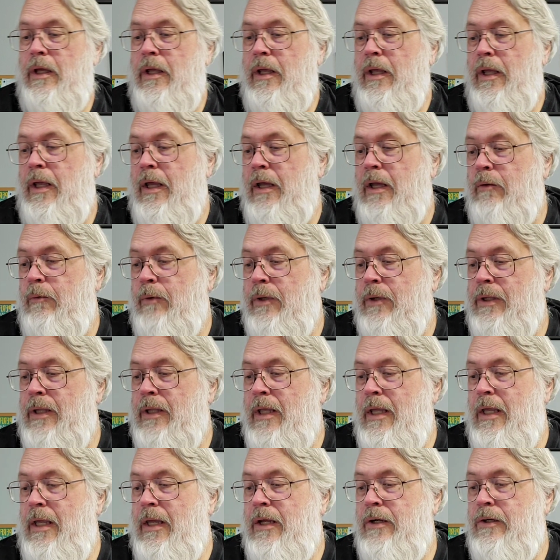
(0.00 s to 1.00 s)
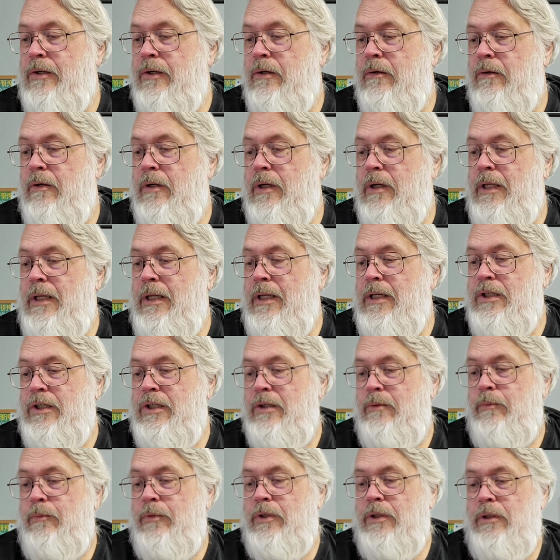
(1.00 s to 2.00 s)
And when they enter
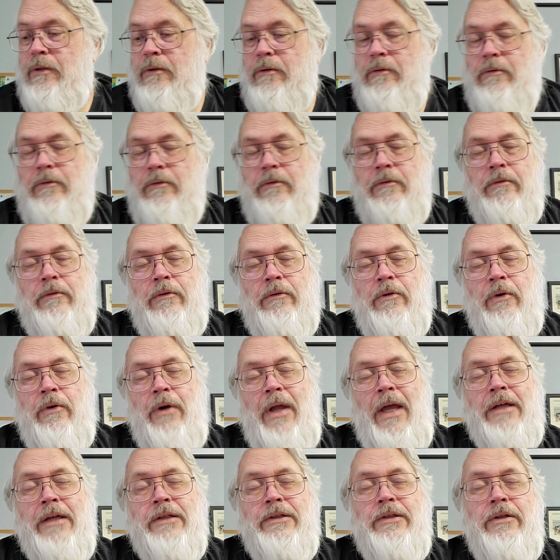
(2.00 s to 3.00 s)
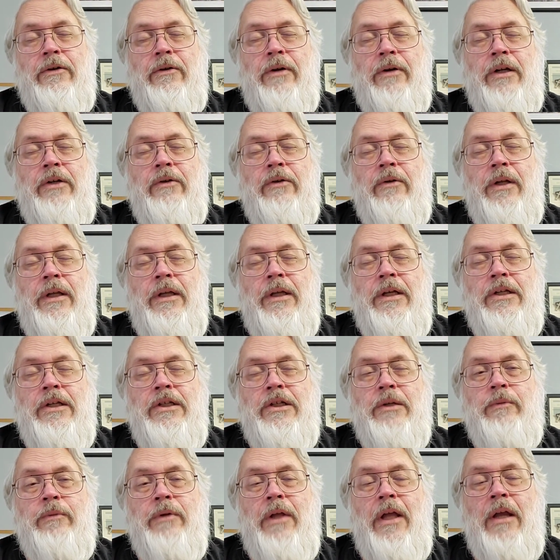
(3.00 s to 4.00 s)
Egypt, or as they're entering
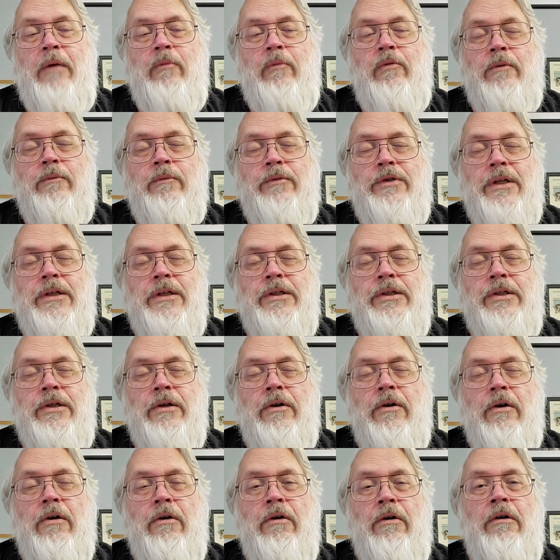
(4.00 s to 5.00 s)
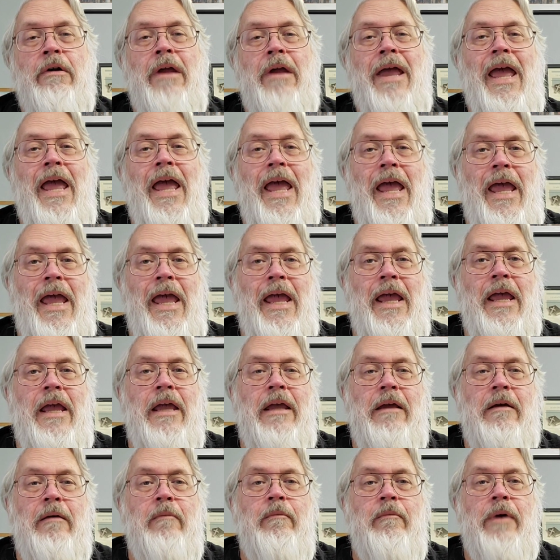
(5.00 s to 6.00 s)
Egypt, Abram says to her,
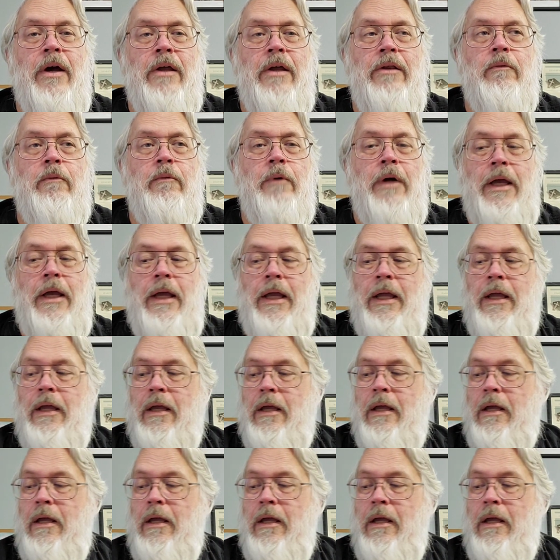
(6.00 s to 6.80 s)
"Hey, by the way,